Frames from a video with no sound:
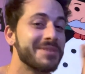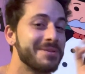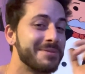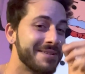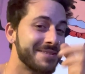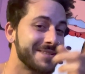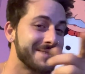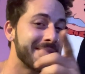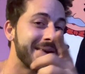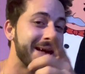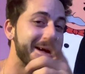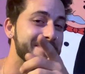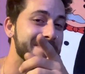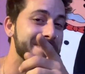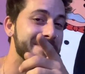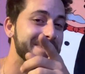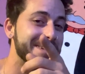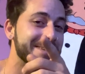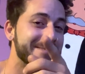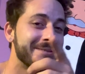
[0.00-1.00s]
We have some epic
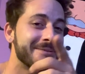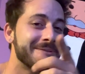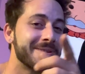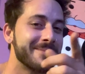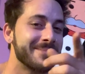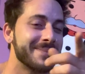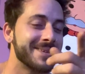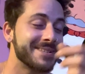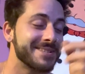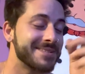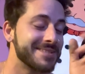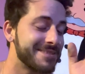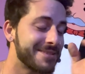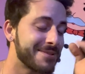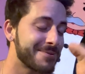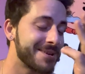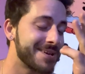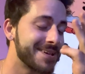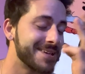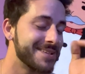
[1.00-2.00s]
B-roll coming in
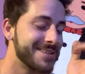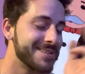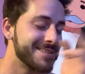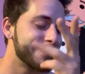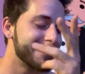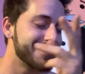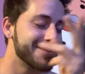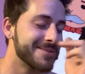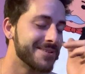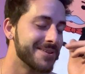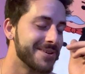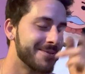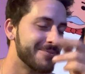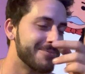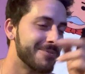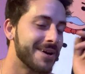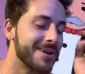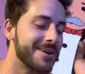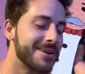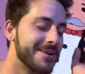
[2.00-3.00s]
three, two,
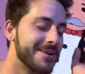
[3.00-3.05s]
one.